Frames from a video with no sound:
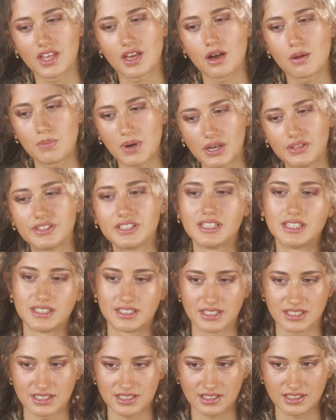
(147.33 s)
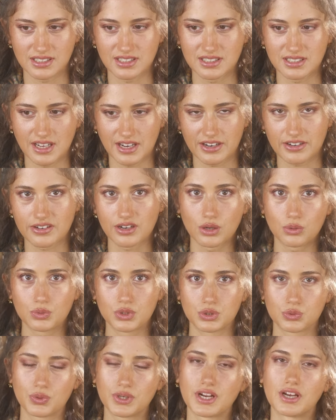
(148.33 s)
about the indie sleaze era
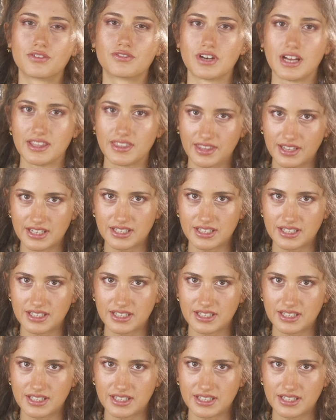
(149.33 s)
was when I read